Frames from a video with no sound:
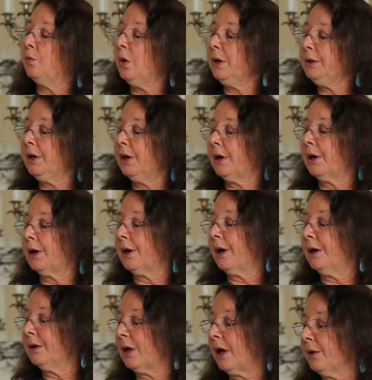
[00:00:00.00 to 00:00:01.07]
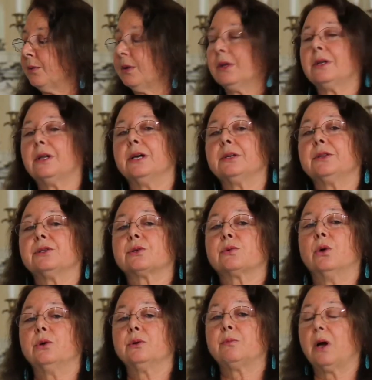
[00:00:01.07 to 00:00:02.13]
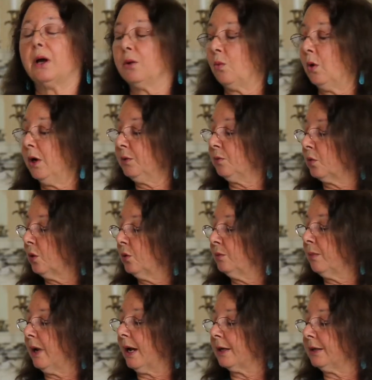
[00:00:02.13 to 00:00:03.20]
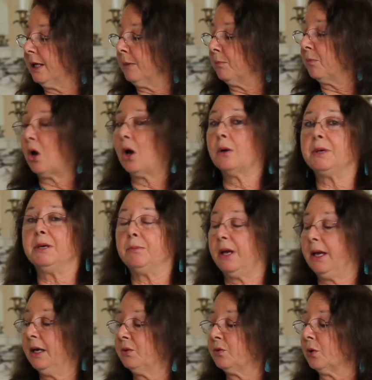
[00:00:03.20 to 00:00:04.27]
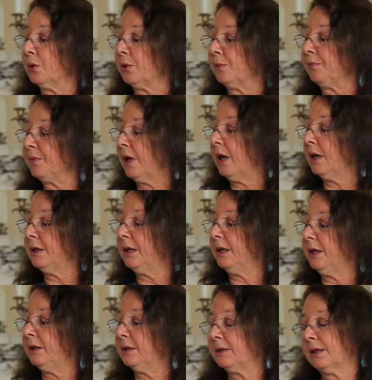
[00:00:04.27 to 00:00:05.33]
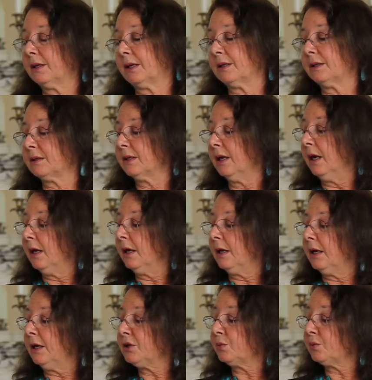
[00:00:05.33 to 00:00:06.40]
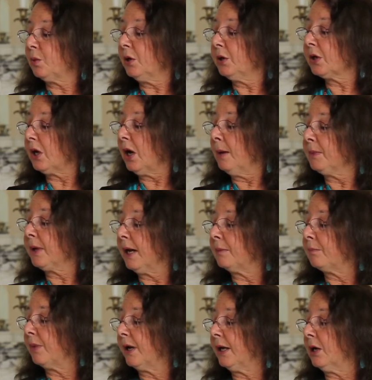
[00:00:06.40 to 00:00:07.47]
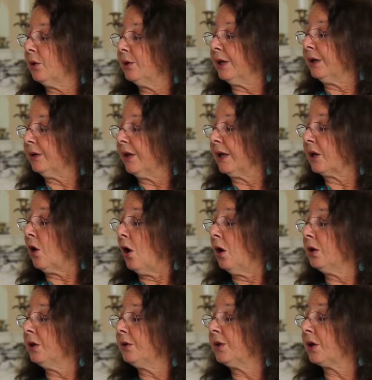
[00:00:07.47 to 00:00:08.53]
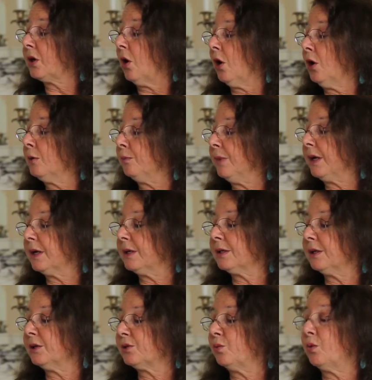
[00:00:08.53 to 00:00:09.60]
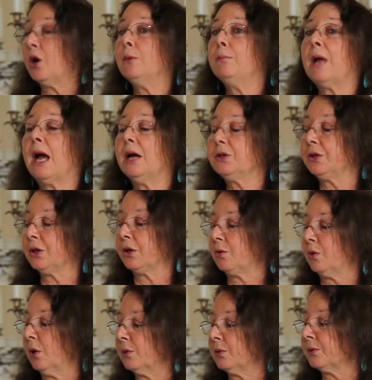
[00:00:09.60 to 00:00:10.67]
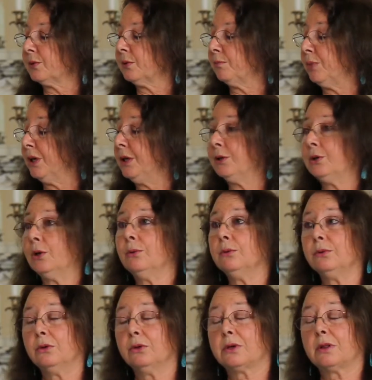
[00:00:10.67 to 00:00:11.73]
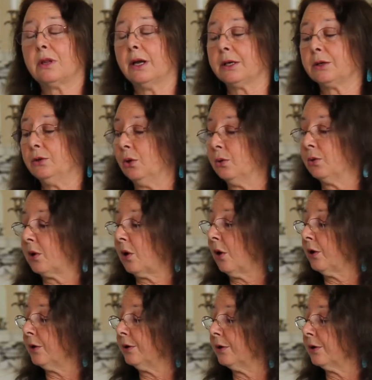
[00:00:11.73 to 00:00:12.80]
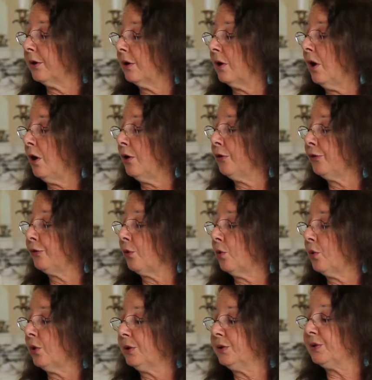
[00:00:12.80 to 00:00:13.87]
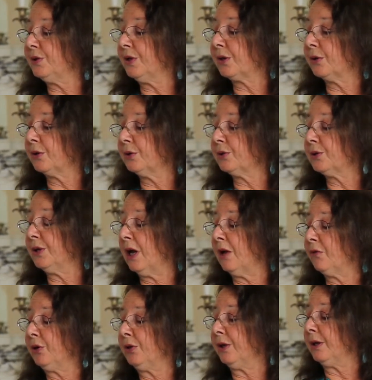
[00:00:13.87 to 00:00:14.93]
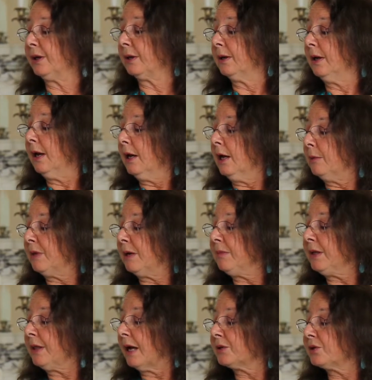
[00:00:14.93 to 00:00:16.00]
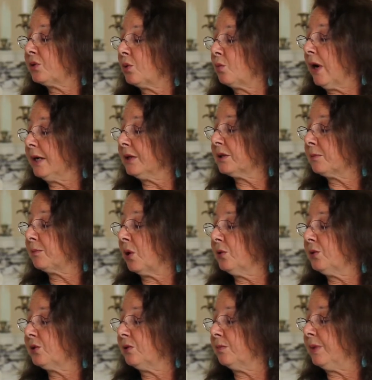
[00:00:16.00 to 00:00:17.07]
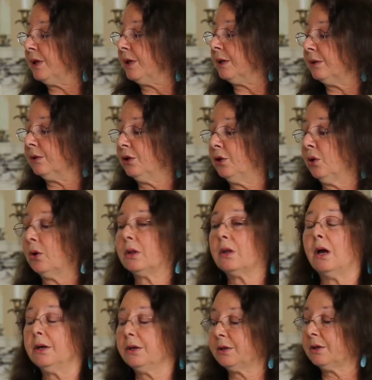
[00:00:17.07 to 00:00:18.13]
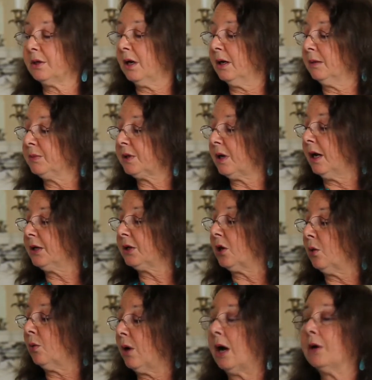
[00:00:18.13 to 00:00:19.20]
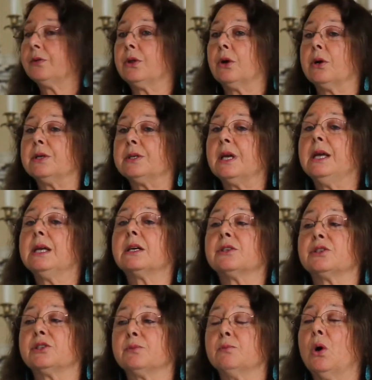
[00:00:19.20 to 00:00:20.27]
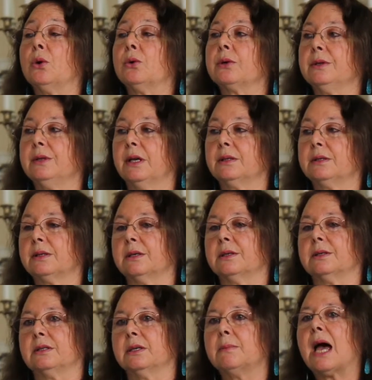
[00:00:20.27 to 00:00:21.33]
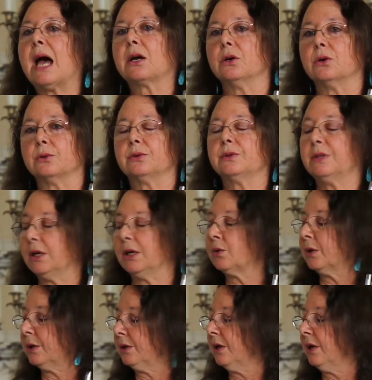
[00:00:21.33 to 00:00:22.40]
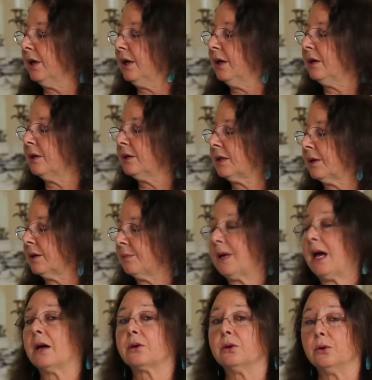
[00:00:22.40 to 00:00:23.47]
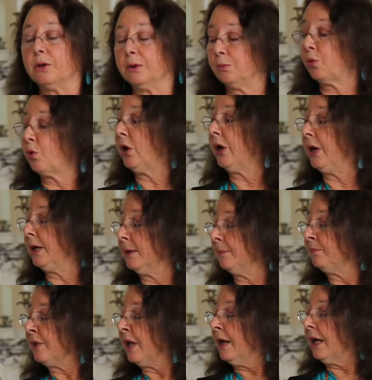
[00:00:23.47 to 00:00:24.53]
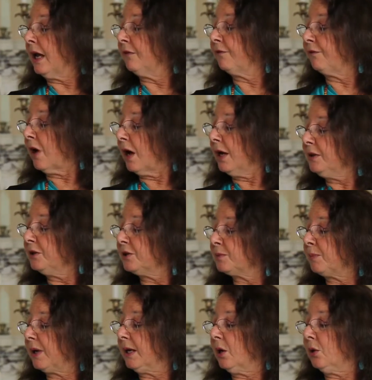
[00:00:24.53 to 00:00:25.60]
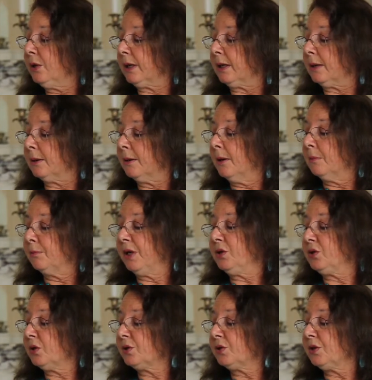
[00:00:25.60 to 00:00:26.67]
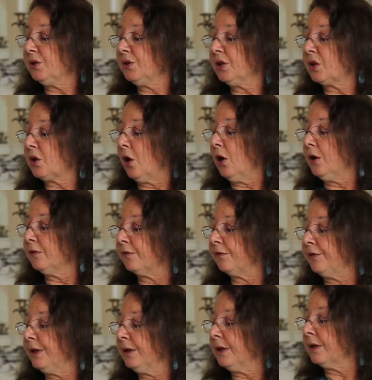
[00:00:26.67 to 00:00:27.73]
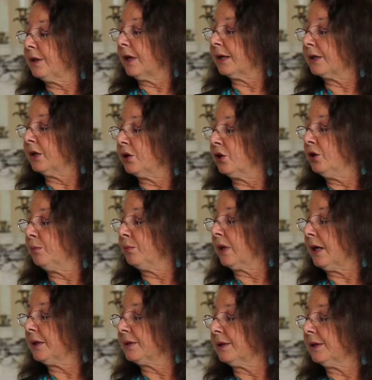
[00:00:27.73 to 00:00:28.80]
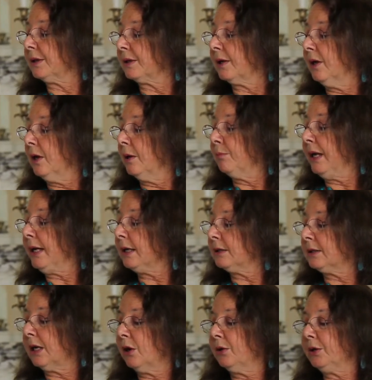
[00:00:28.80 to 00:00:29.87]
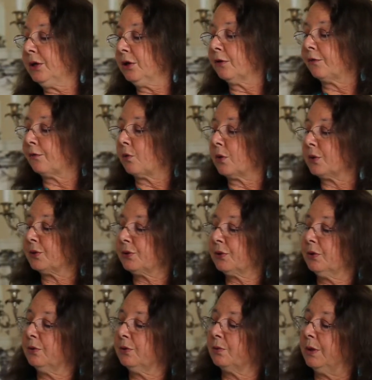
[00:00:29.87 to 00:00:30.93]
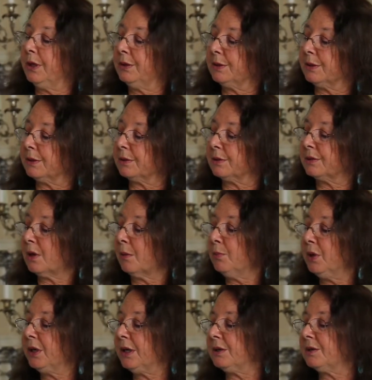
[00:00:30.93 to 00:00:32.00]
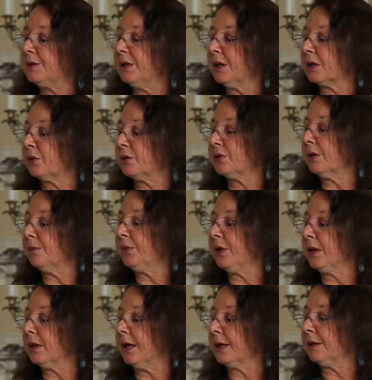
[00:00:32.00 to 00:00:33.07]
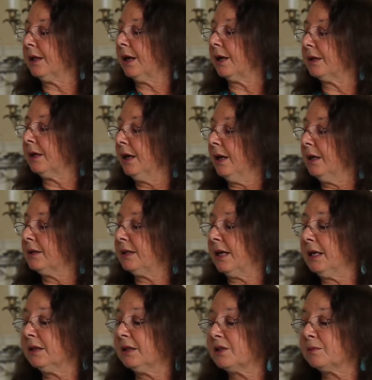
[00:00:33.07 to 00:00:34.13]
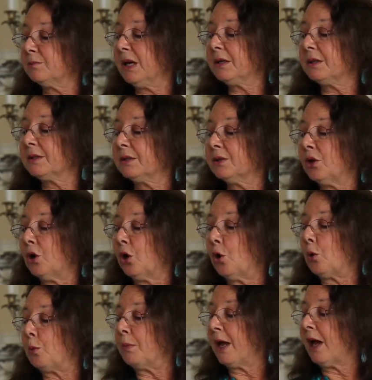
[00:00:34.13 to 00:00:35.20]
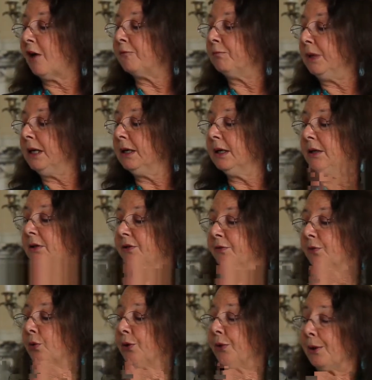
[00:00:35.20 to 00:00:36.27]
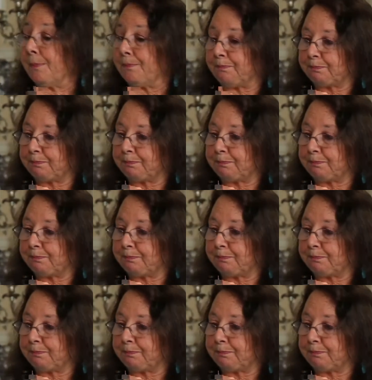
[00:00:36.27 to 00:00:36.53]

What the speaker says: I really like this quote by one roadman named Bobby Pedro, and he says, "It's where to come get peyote. They call it the garden because it's where magic grows, but it don't look like no garden. All thorns, stickers, and everything. Maybe that's the way it's supposed to be. You know, a lot of times I'd go out there and take a smoke, and that's tobacco, sacred tobacco, and pray, and find this peyote. Be just in the garden feeling like a good blessing. Make it down here for a certain reason. Somebody's sick or something like that. Take this medicine home. Have meetings for them."